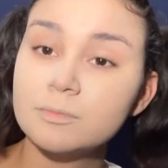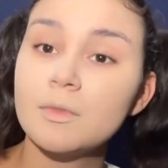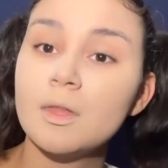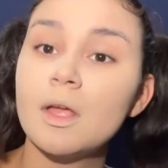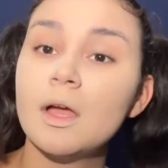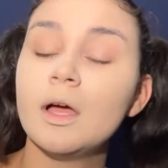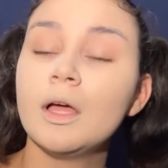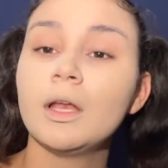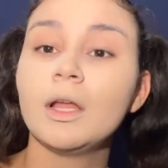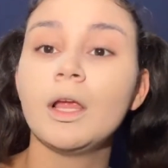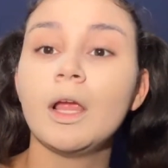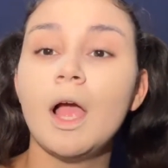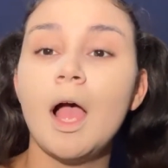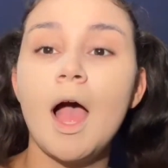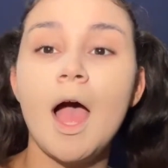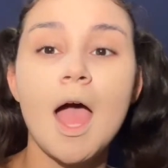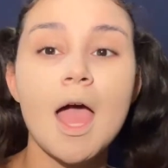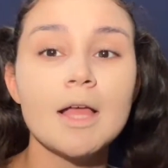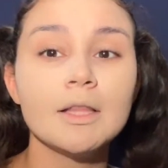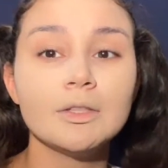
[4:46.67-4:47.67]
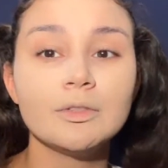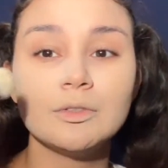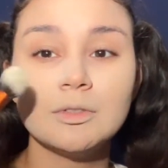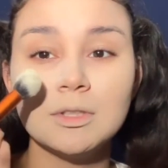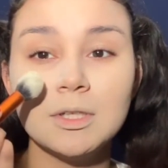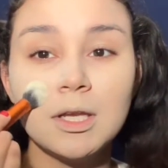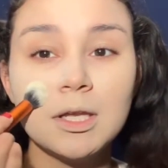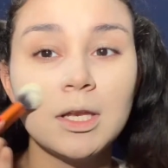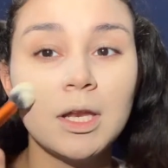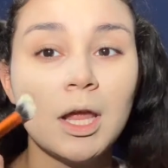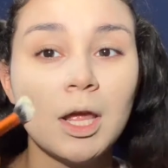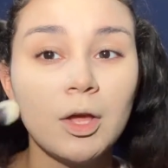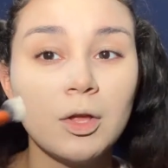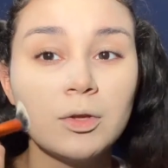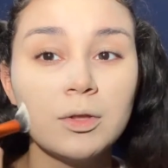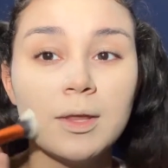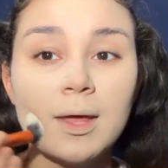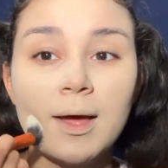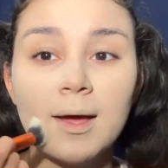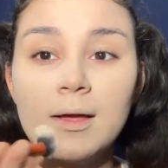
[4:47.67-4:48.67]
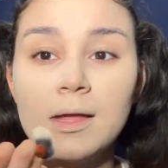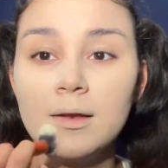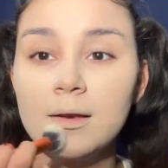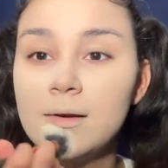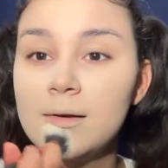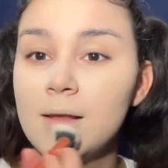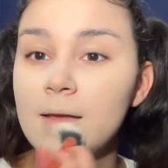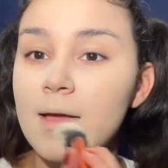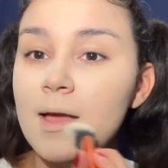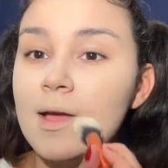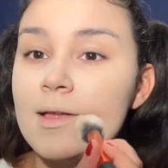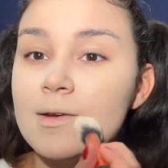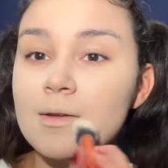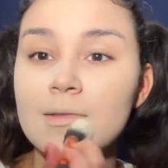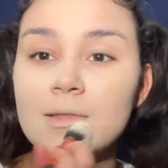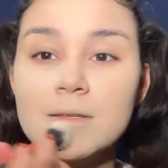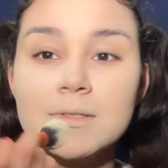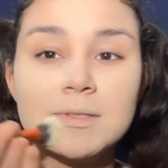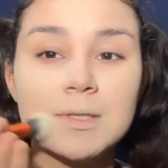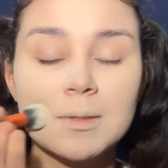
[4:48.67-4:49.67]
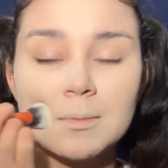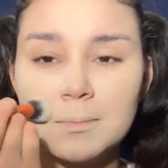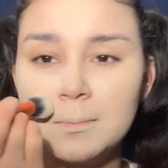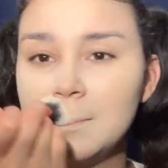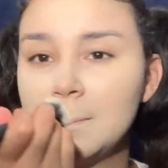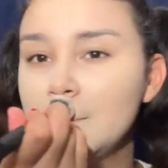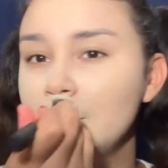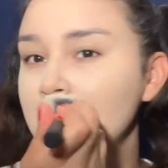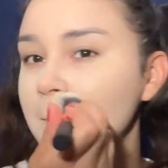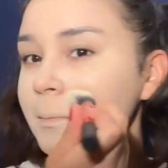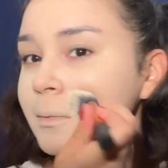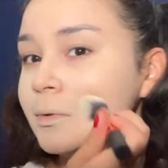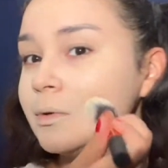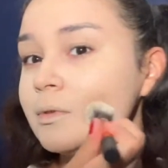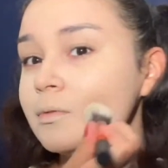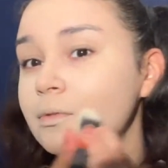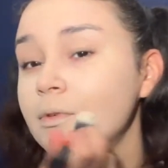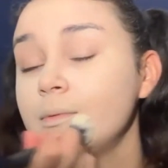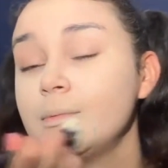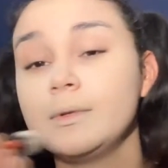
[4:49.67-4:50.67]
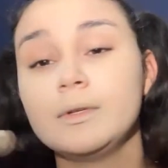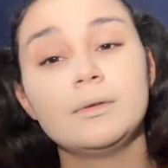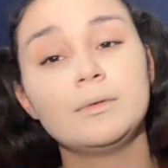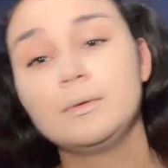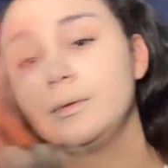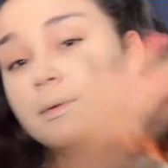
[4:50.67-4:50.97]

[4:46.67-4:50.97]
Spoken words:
honey, I literally inhaled that. I know that's not good for me.